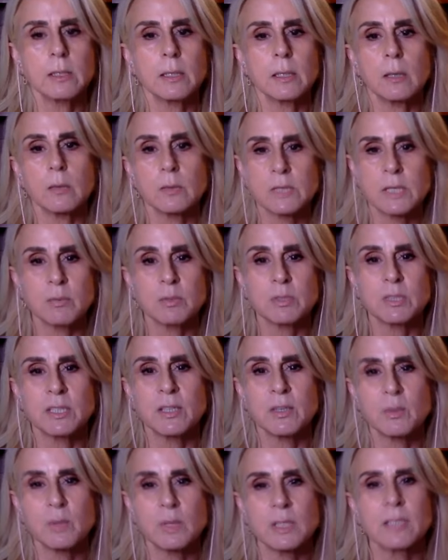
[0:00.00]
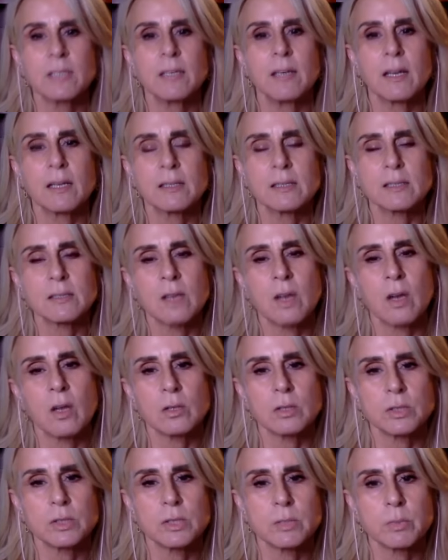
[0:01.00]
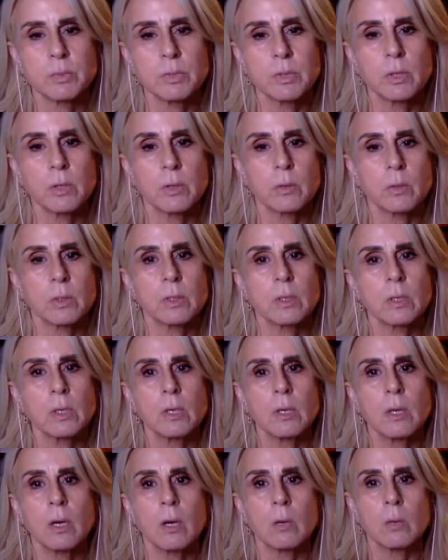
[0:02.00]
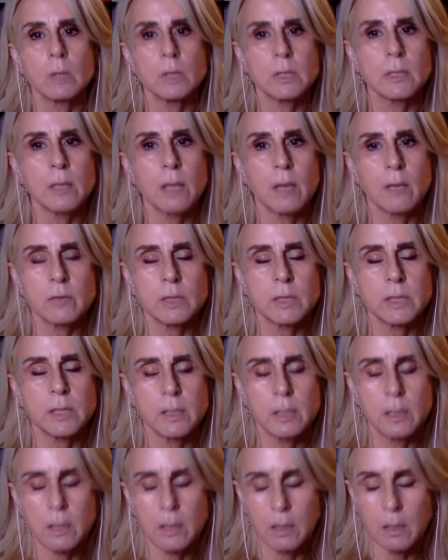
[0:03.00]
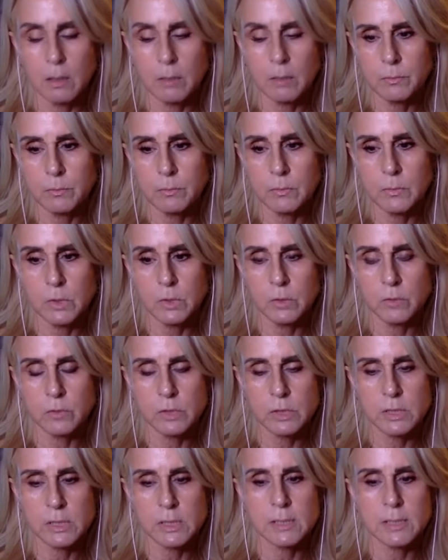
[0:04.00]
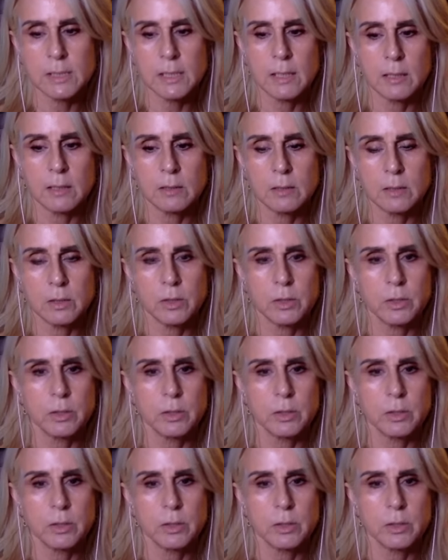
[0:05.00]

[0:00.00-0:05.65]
And I was able to get a really nice scholarship and go to a really lovely university, Santa Clara